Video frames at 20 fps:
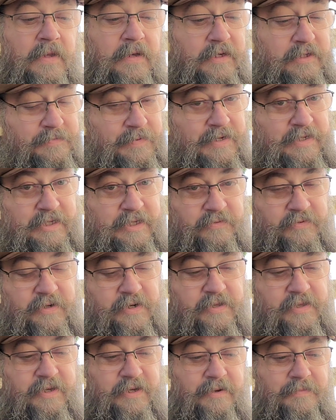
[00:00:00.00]
especially when
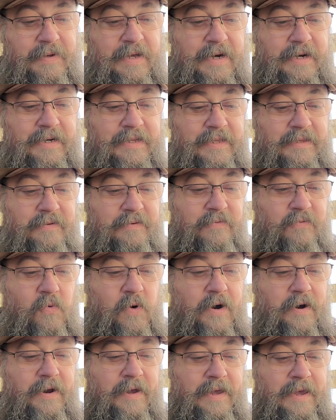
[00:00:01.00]
you think about it and
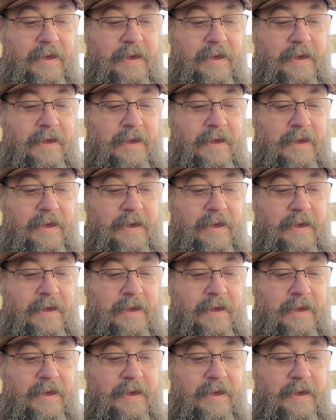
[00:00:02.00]
where it